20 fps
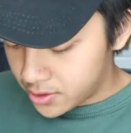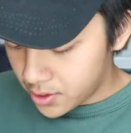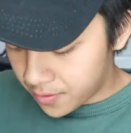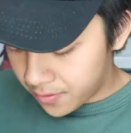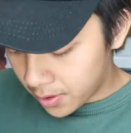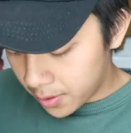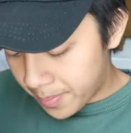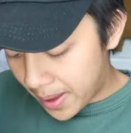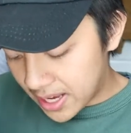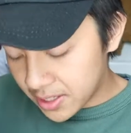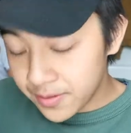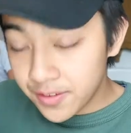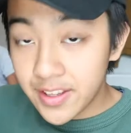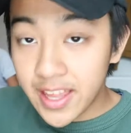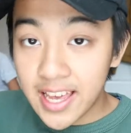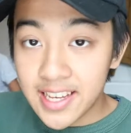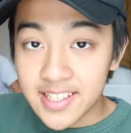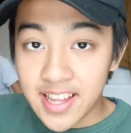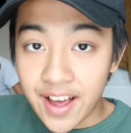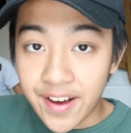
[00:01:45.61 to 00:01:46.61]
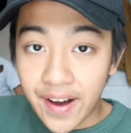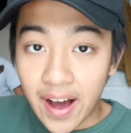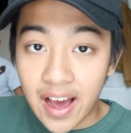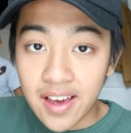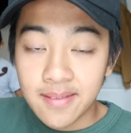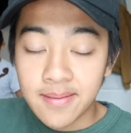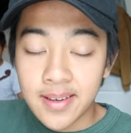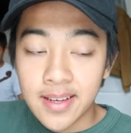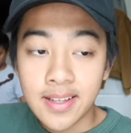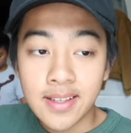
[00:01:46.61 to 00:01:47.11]
So for the past few days now,
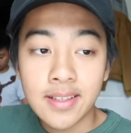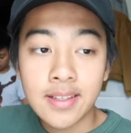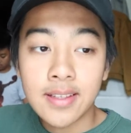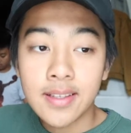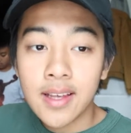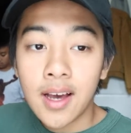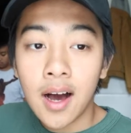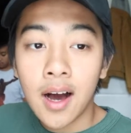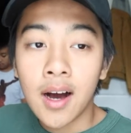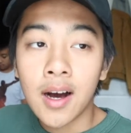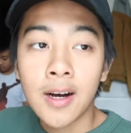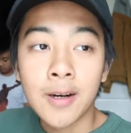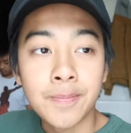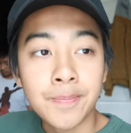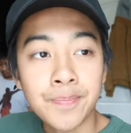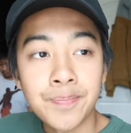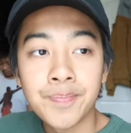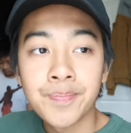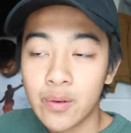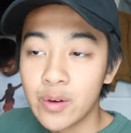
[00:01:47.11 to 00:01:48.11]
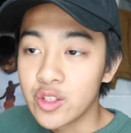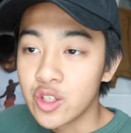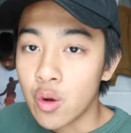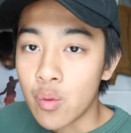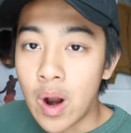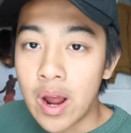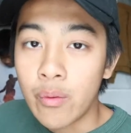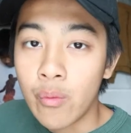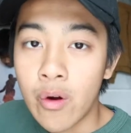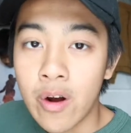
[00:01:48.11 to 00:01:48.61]
I've been, what's the
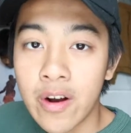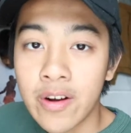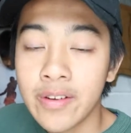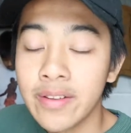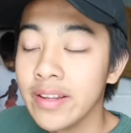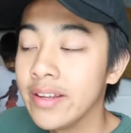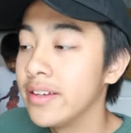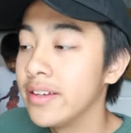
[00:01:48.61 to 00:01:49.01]
right word?